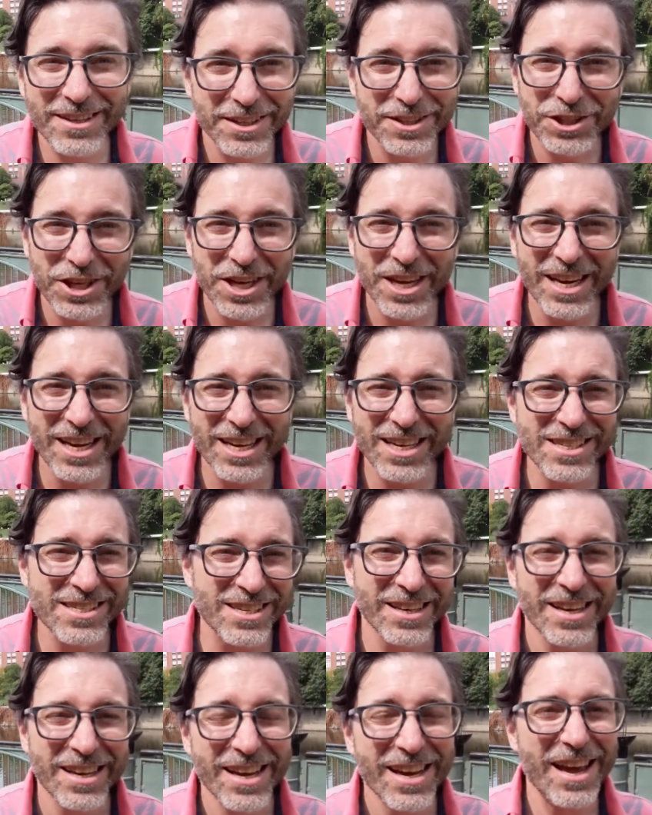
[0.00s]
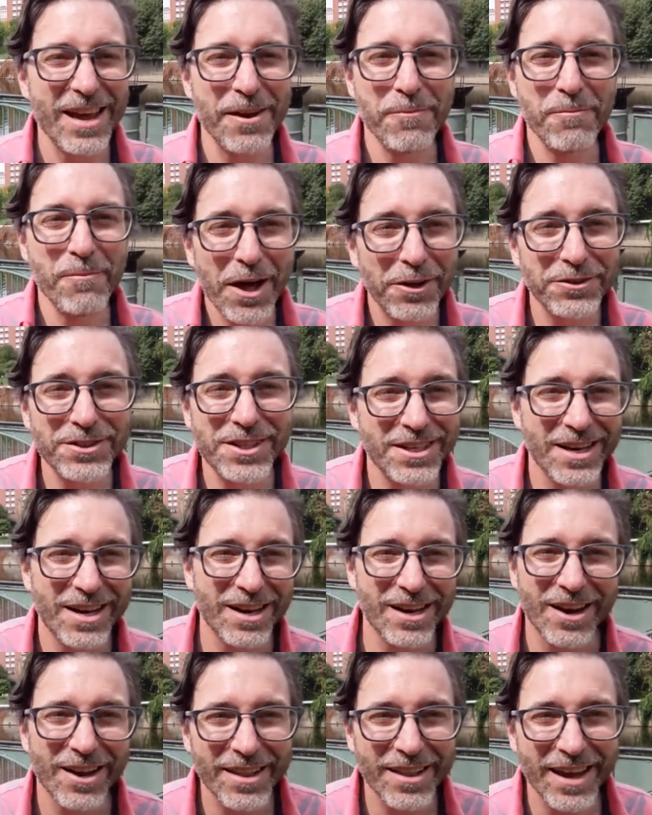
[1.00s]
the cheese and, and melted
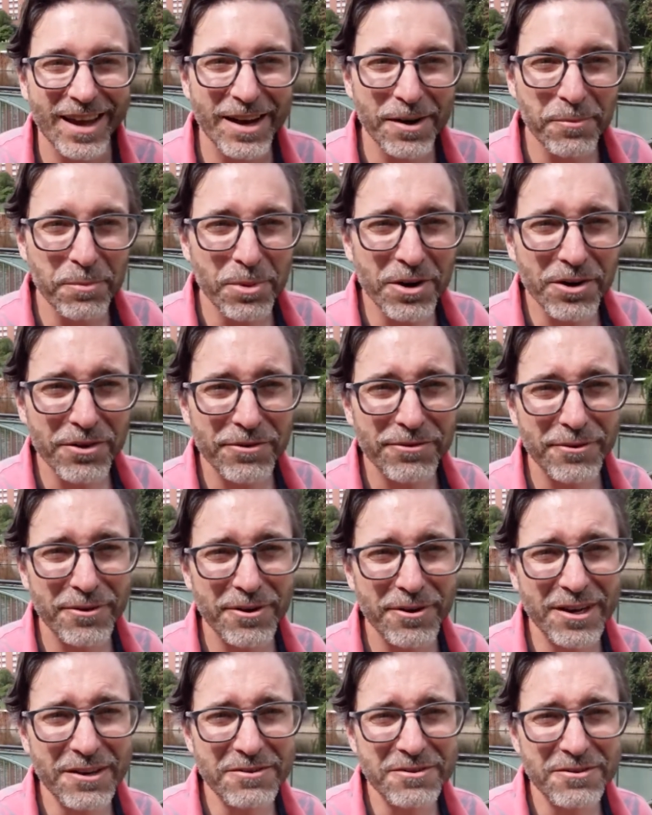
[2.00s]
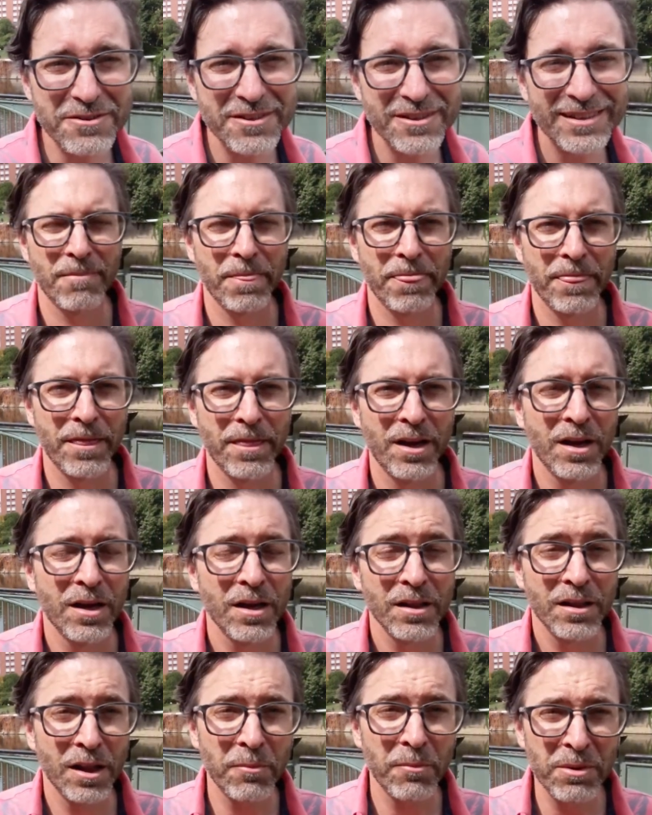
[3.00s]
it on the hamburger for you.
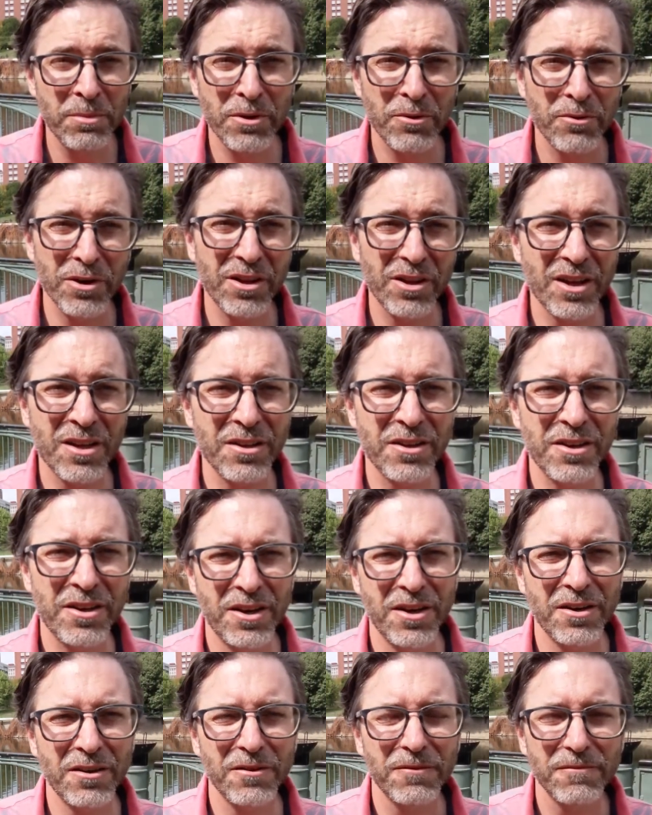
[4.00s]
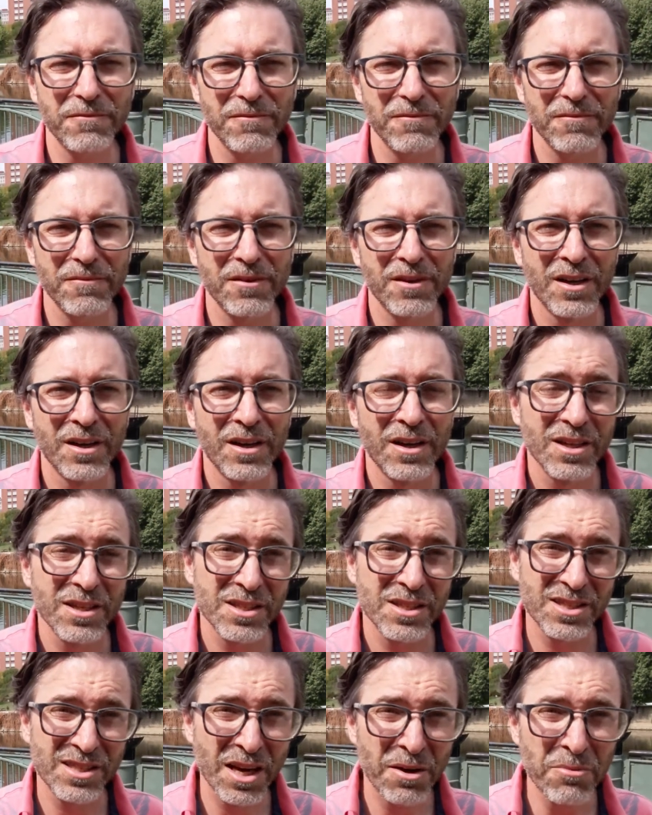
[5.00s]
Let me be really clear here.
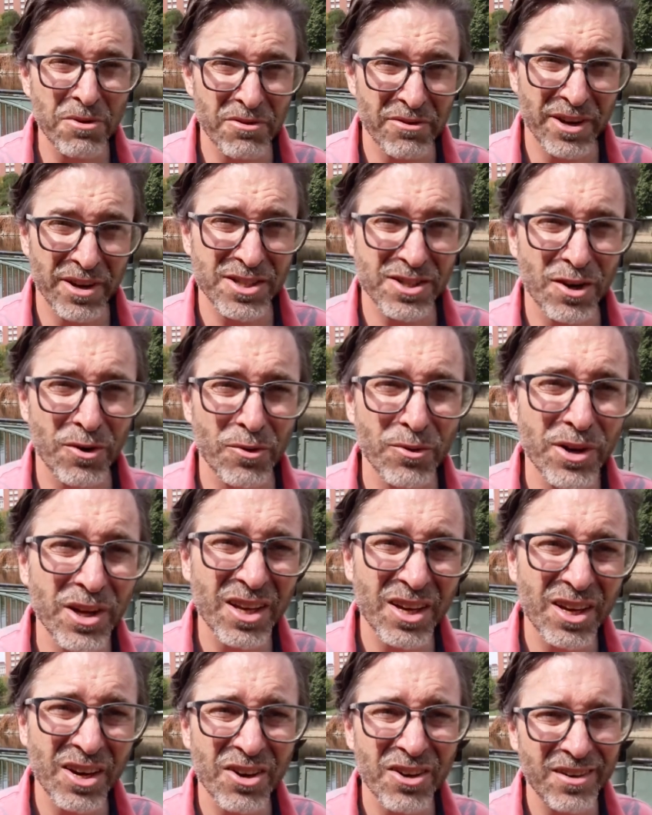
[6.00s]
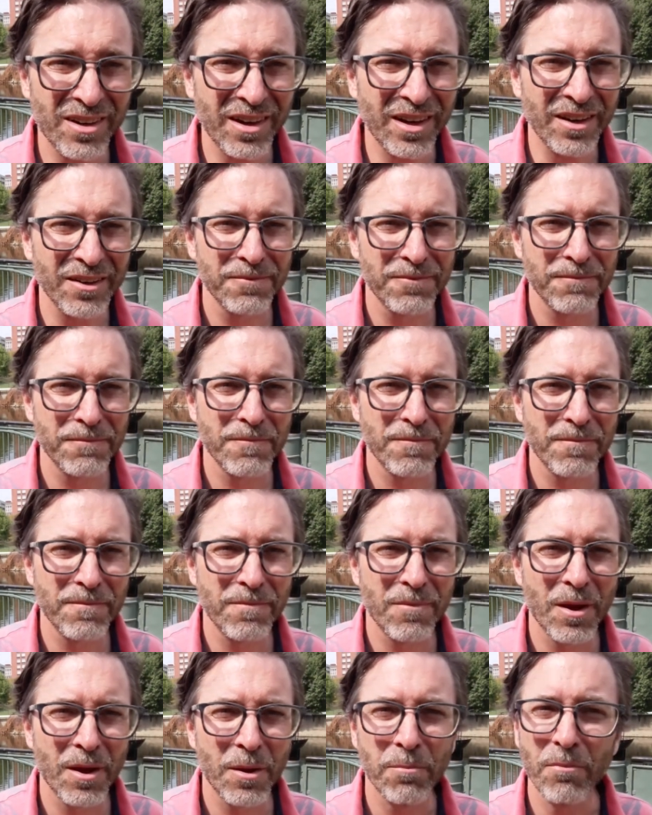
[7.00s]
Some of us are really hurting.
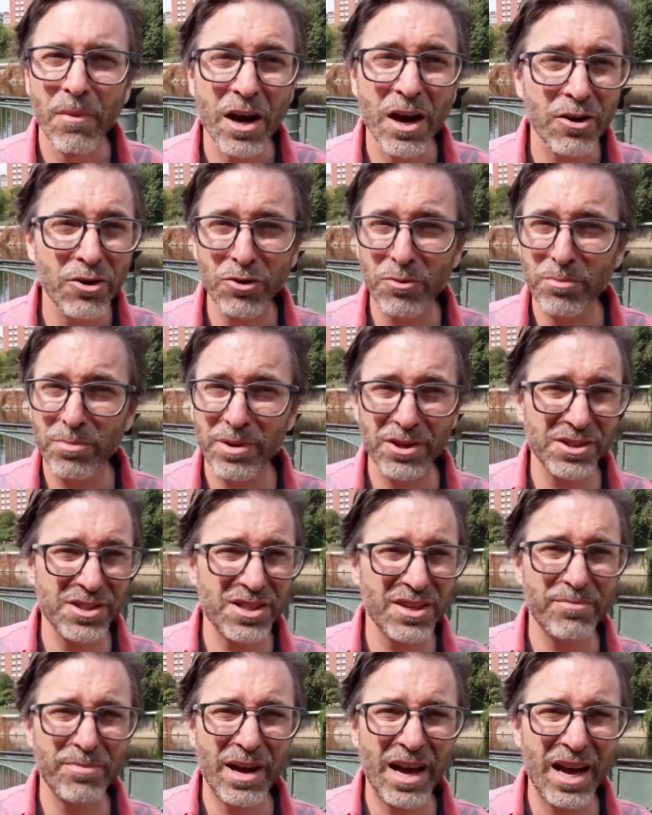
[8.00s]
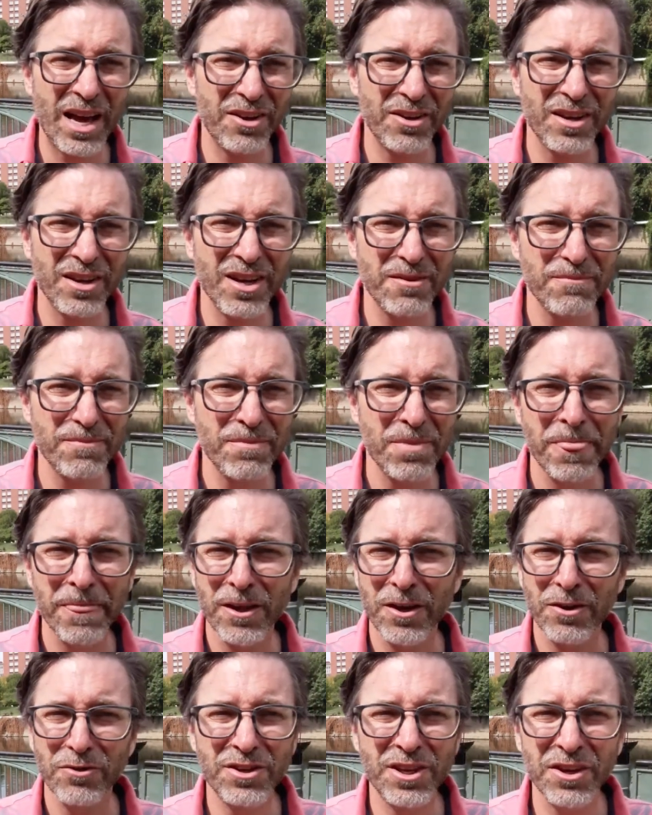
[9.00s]
Medical bills have piled up
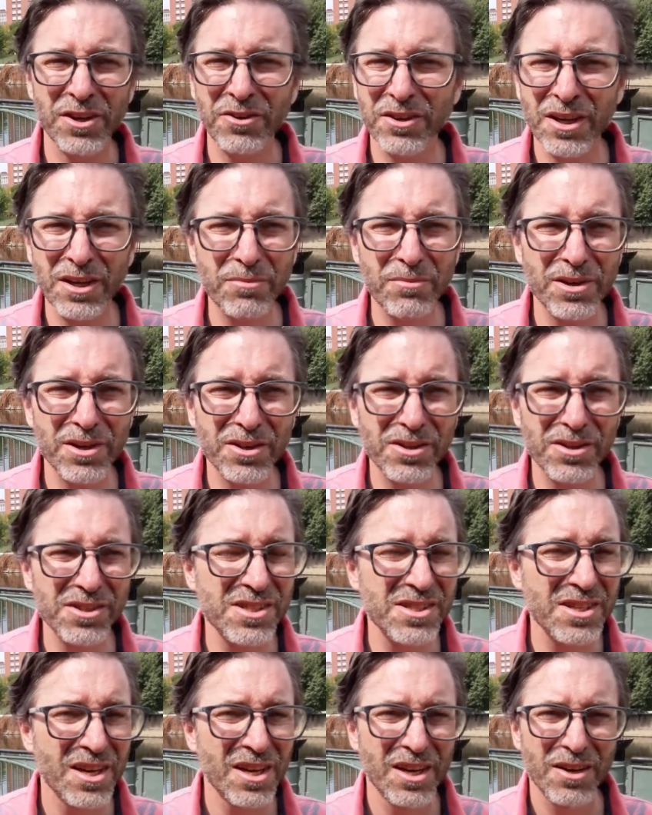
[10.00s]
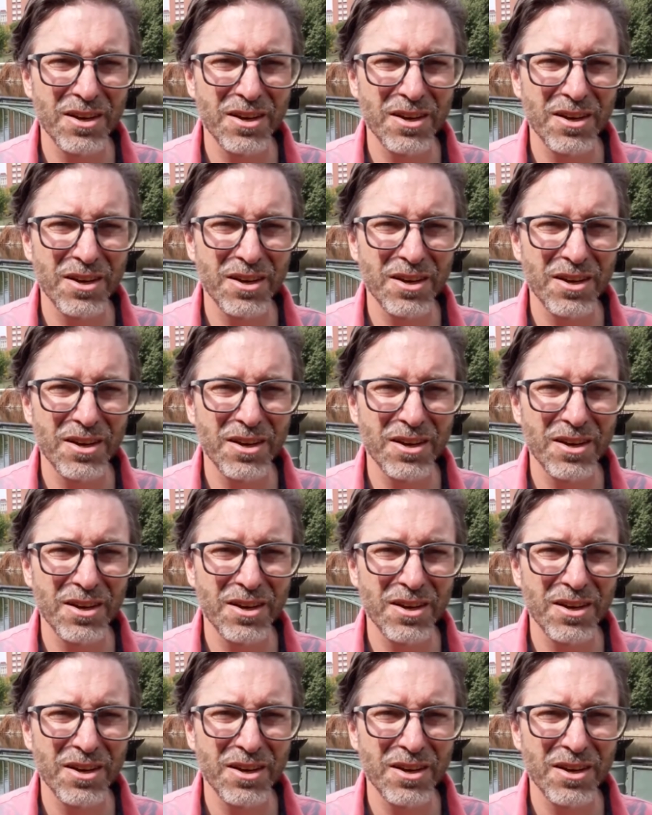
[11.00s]
utility bills.